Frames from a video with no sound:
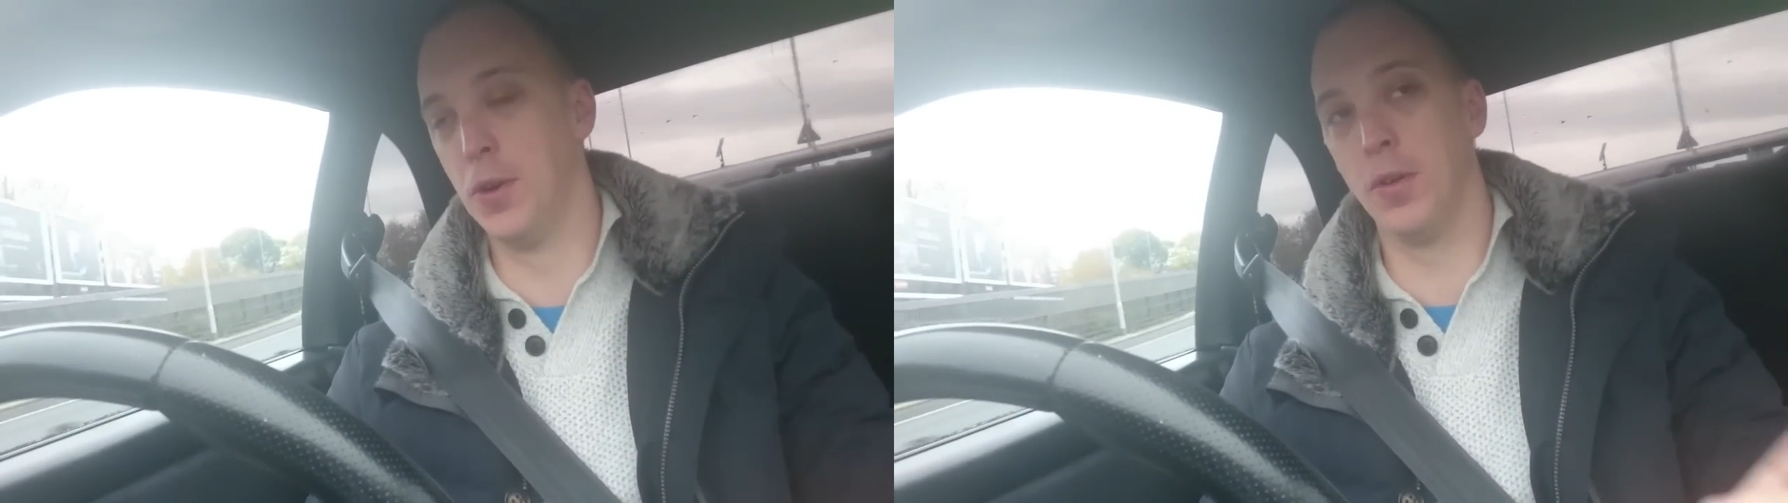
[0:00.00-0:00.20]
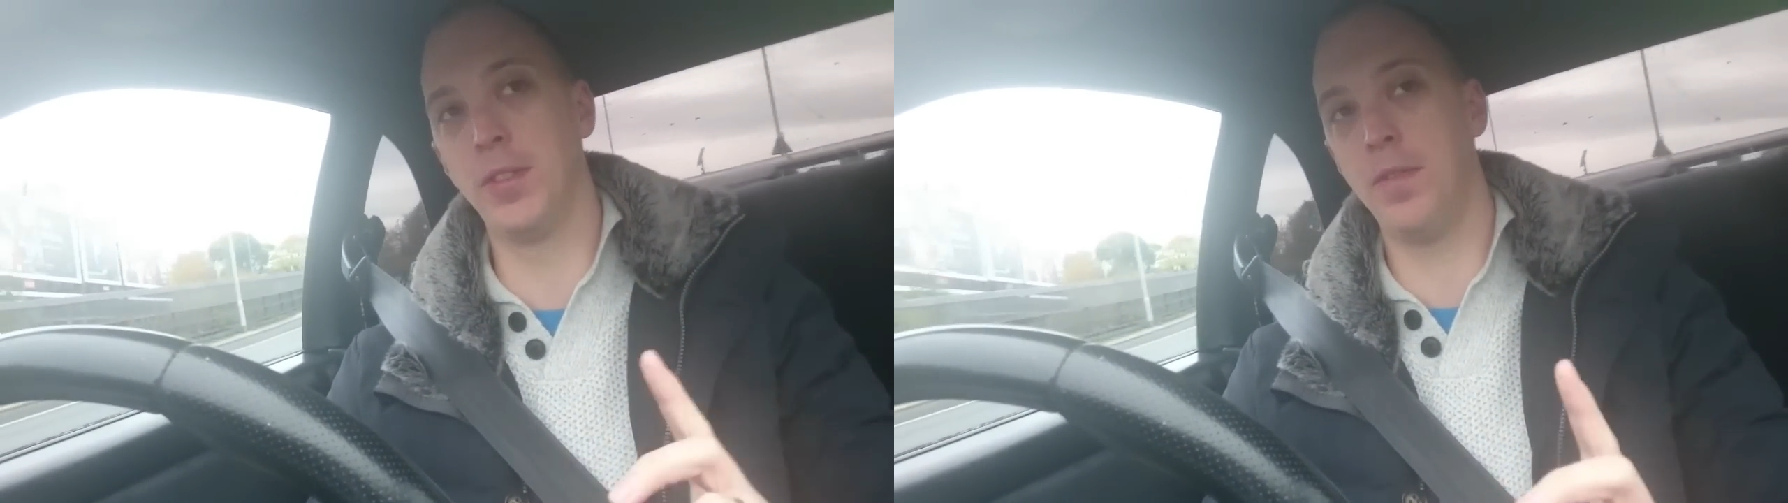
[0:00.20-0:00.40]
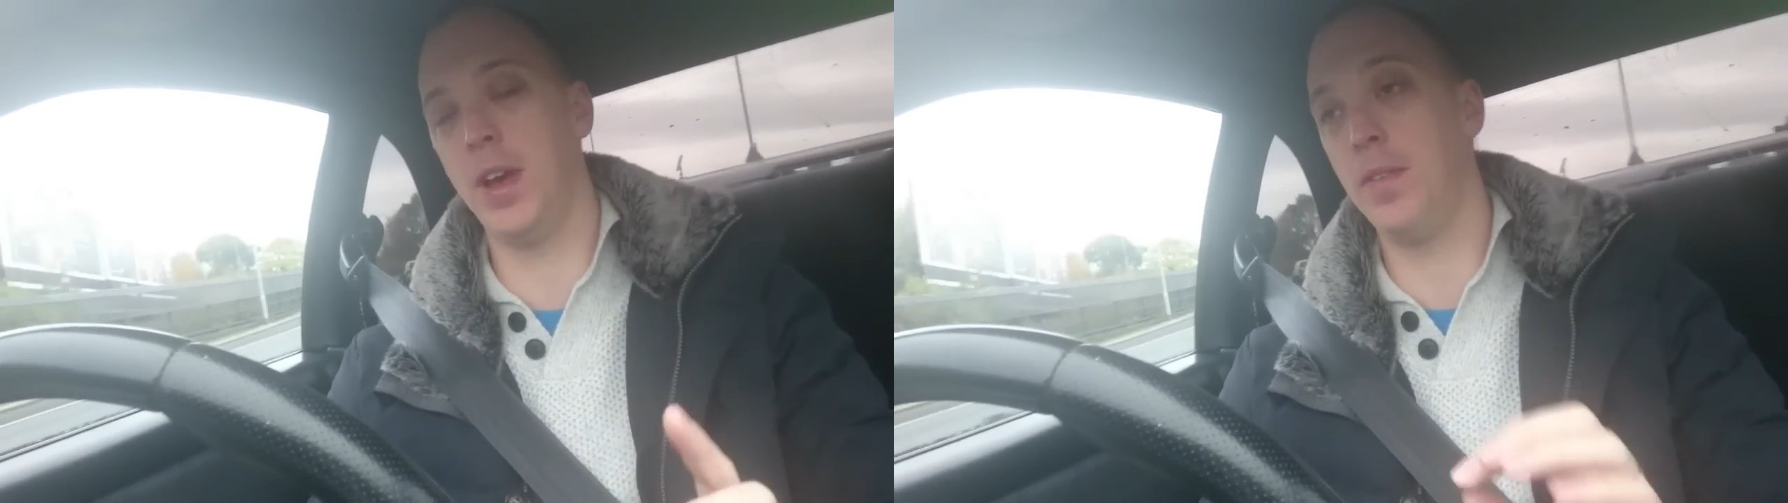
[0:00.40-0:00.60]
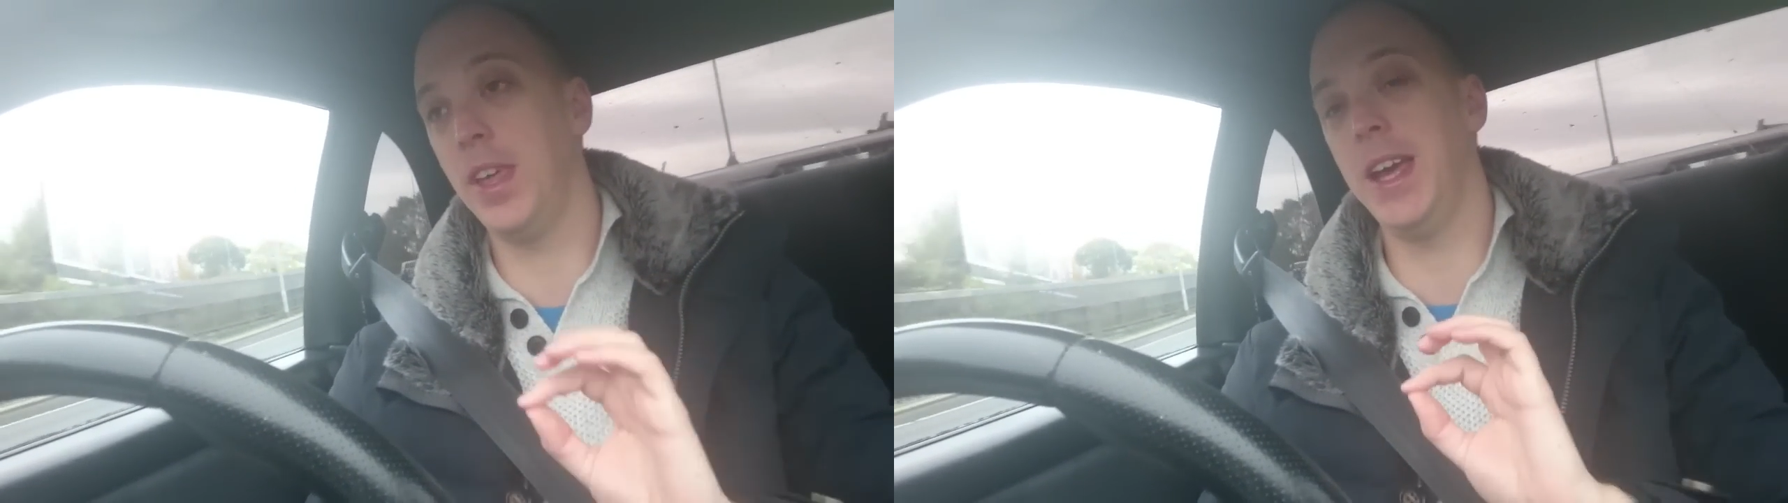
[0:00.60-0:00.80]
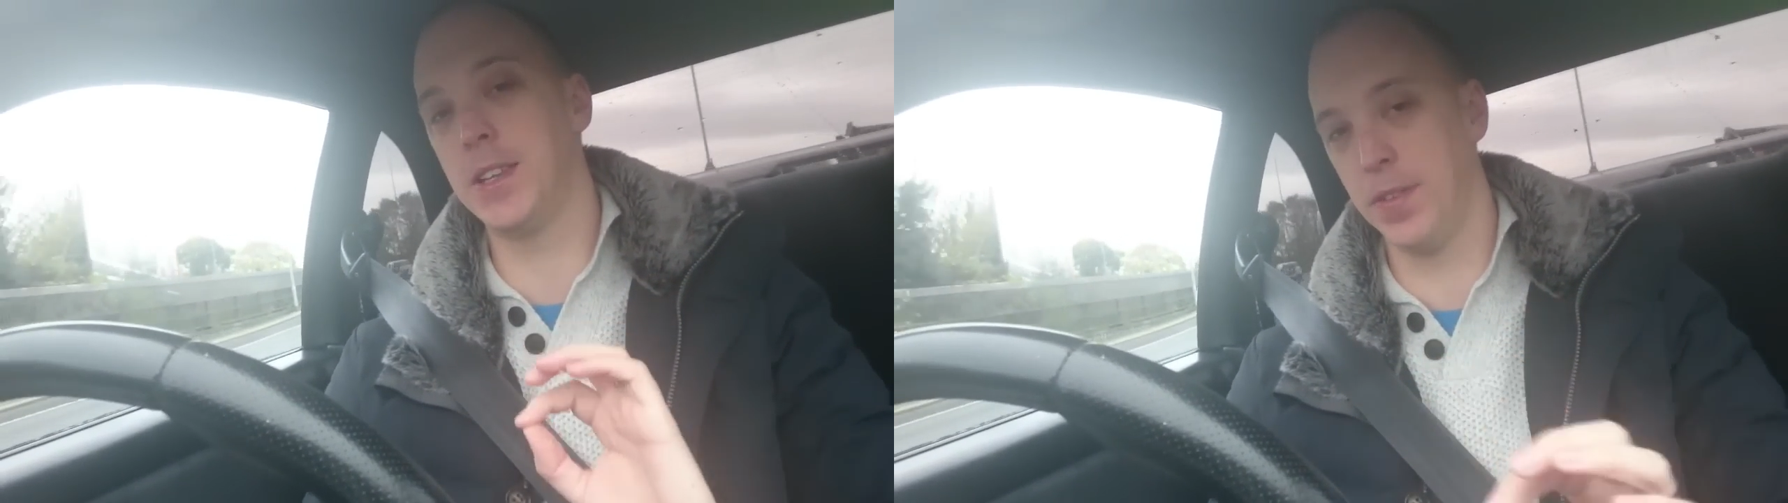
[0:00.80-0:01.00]
fourth to
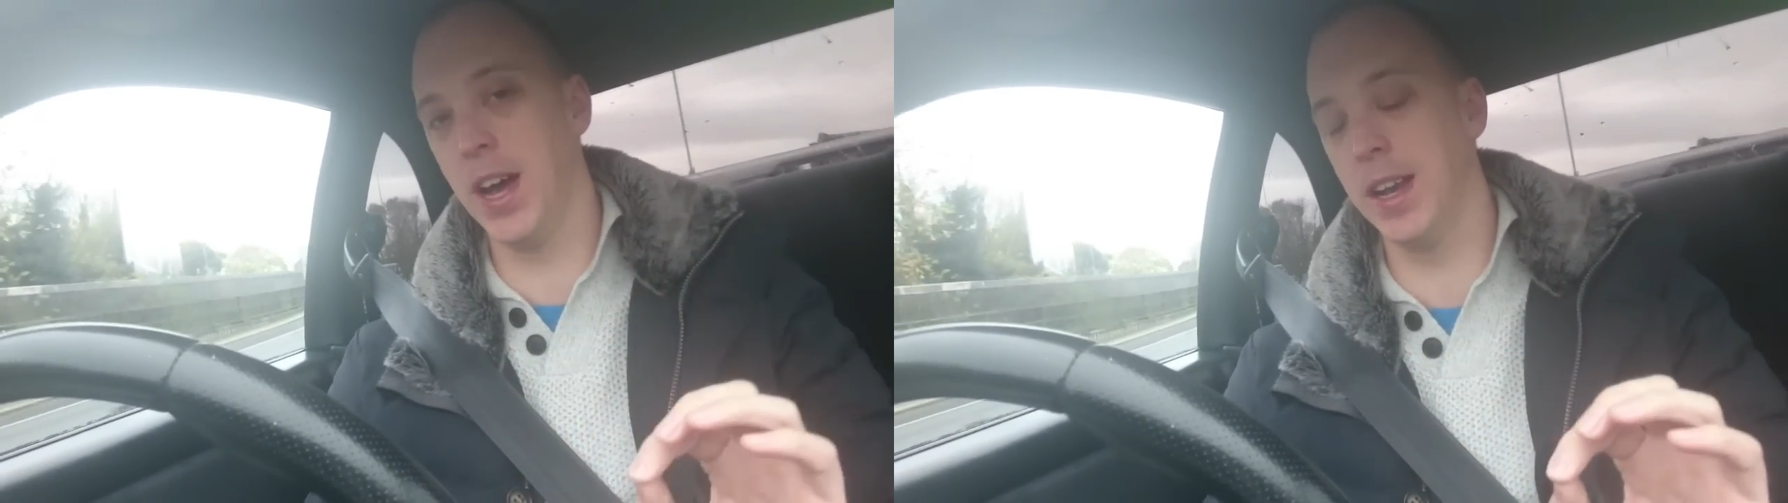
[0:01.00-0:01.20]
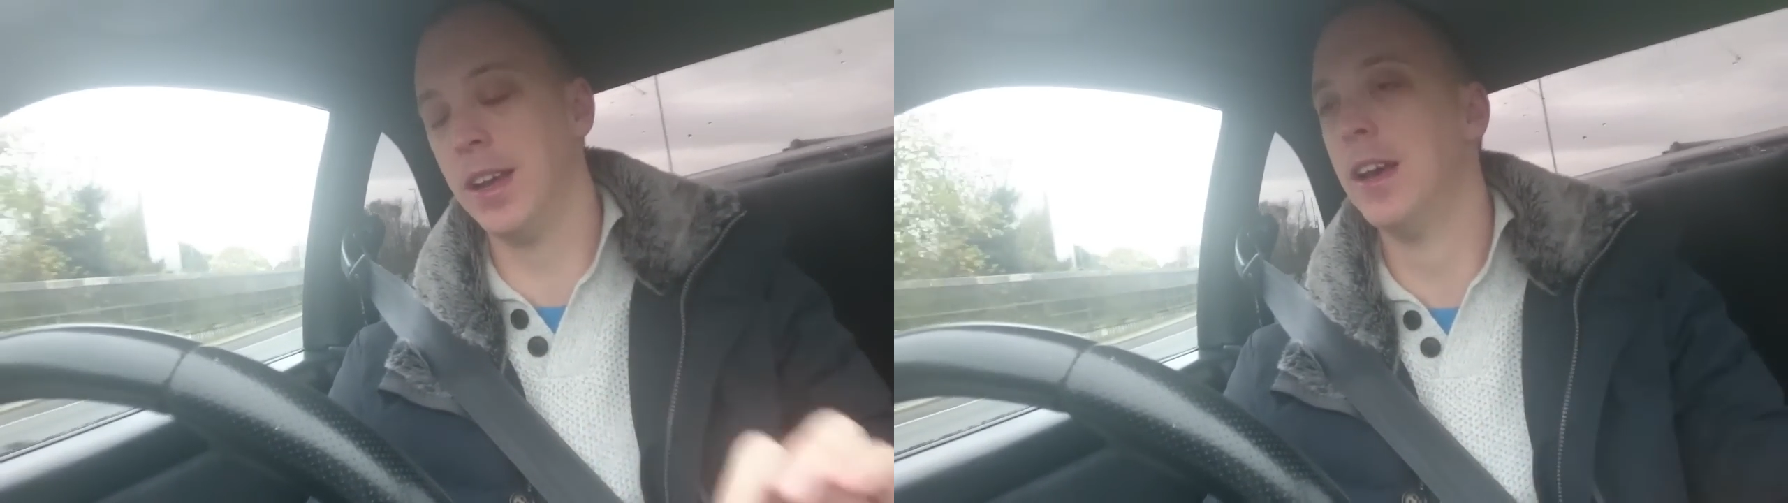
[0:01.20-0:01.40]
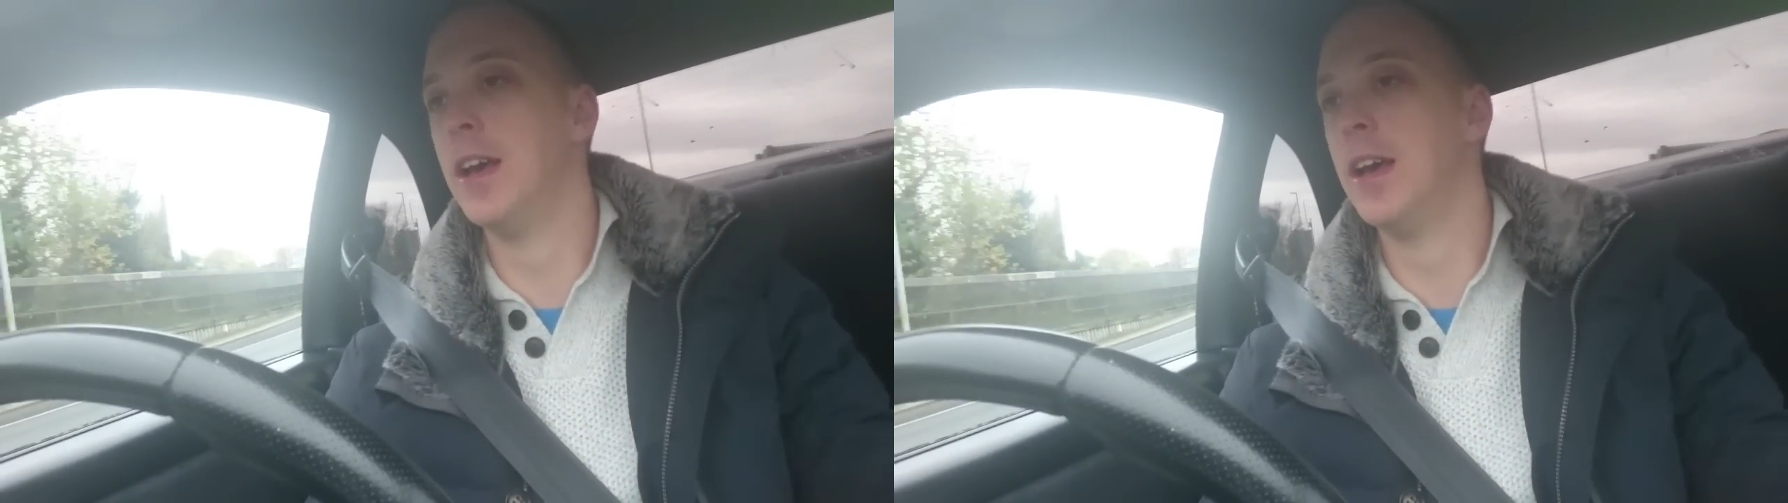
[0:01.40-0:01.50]
fifth, it's fine.